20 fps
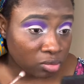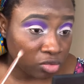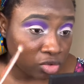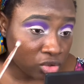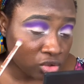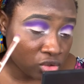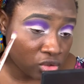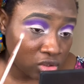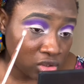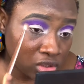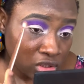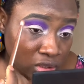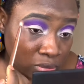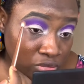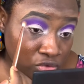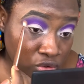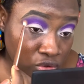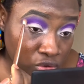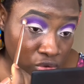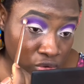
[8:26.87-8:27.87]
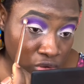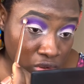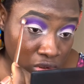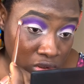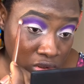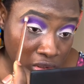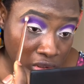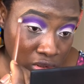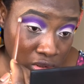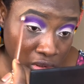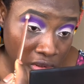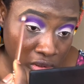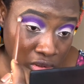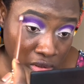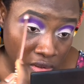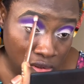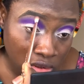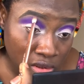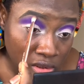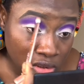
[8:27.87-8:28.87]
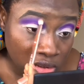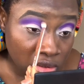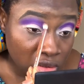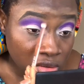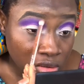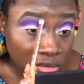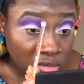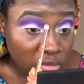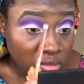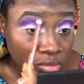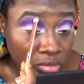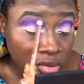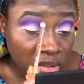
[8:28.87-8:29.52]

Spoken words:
much because I'm just using it as a